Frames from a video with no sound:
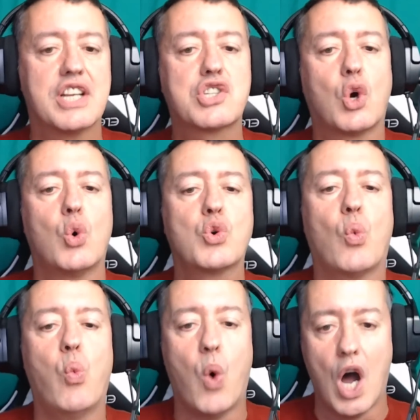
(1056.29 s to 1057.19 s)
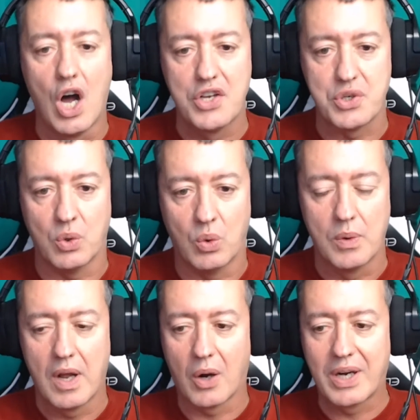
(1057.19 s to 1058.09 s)
It's called Wordle.
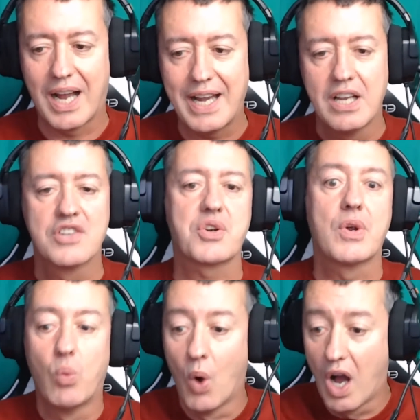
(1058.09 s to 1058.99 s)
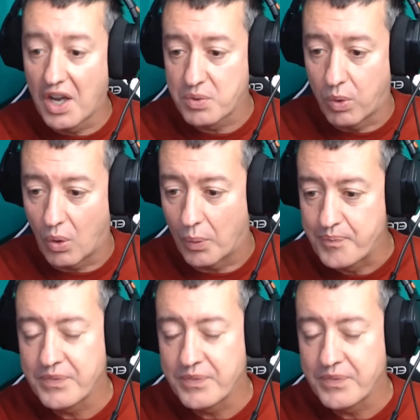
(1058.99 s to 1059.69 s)
Okay, sorry, Wordwall.